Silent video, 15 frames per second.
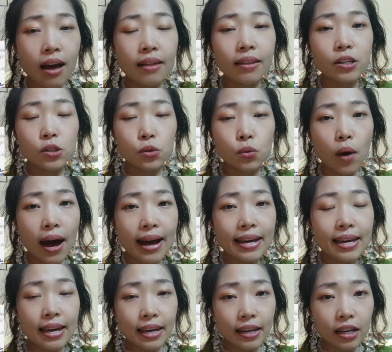That's
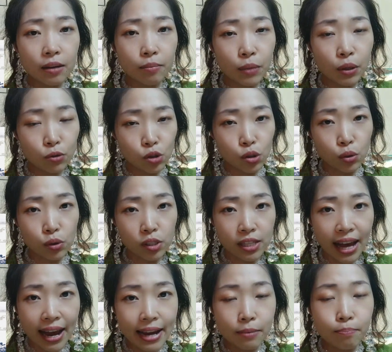why he committed
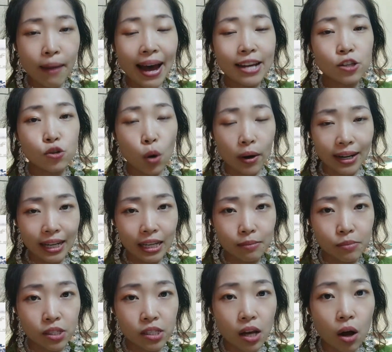suicide by drowning
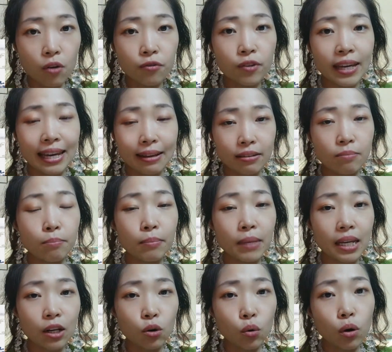himself in
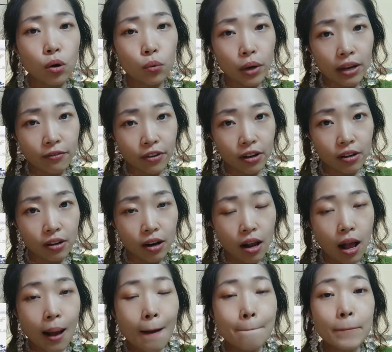Miluo River.
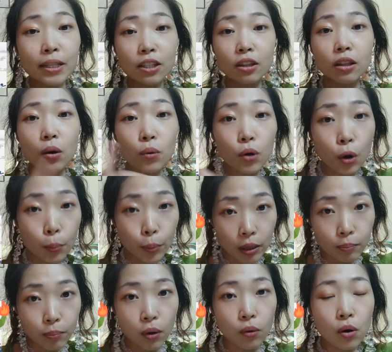But the local
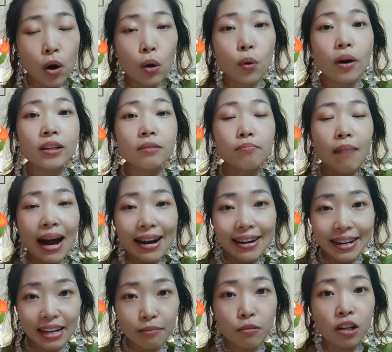people who
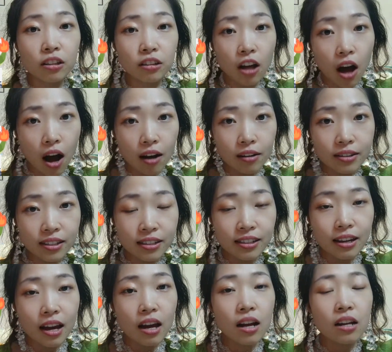admired him a lot,
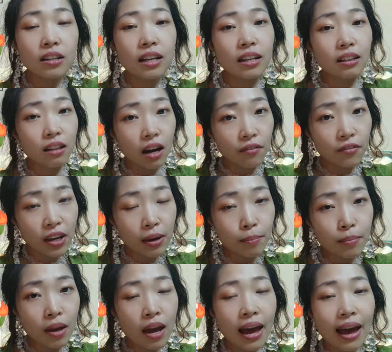they loved
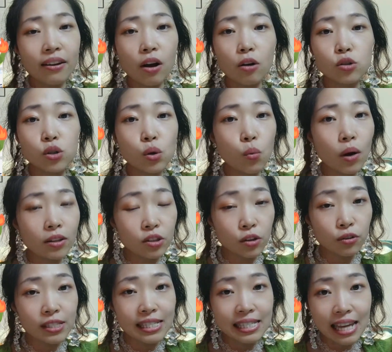him and also want
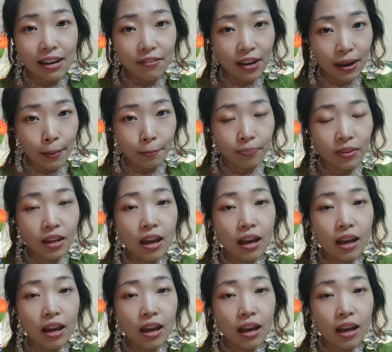to save him.